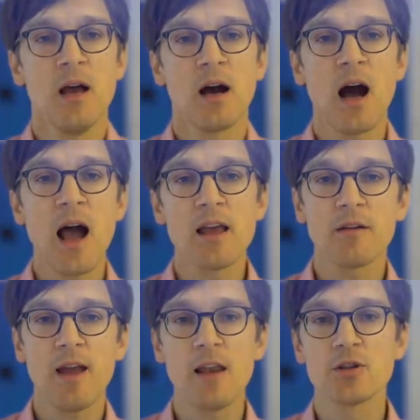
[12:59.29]
Higher
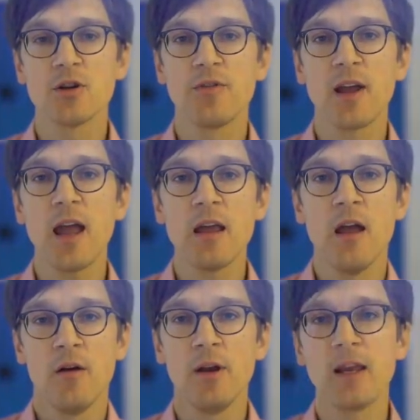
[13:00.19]
values of k
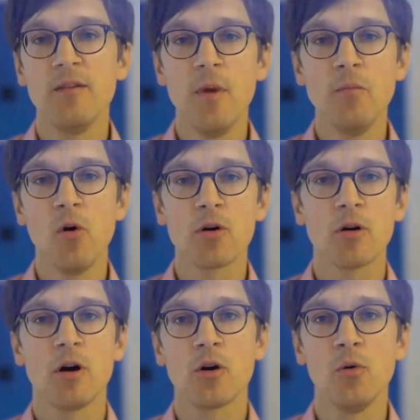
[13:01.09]
will give me
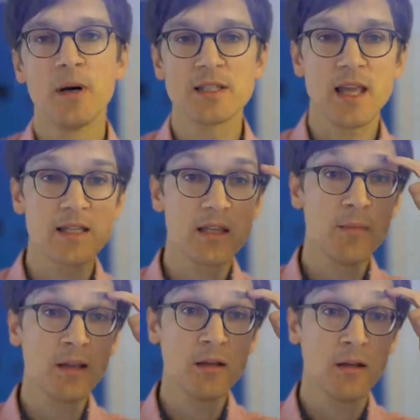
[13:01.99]
more robust
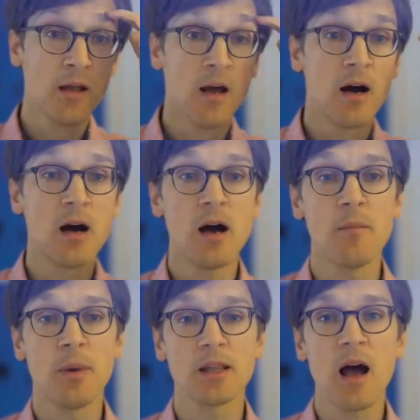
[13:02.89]
estimate, uh, but